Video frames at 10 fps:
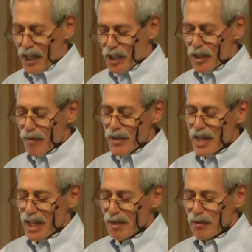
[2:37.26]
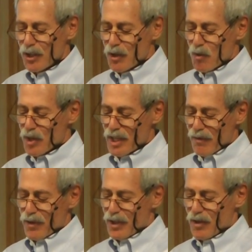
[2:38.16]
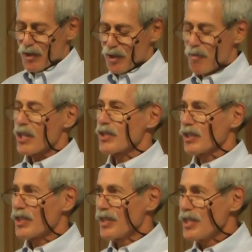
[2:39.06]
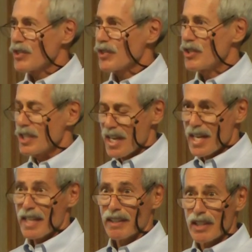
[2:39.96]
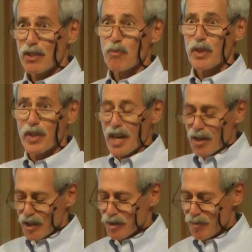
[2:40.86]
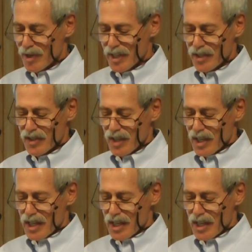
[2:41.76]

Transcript: Some of the items that were different or special to this GA, at least within our experience,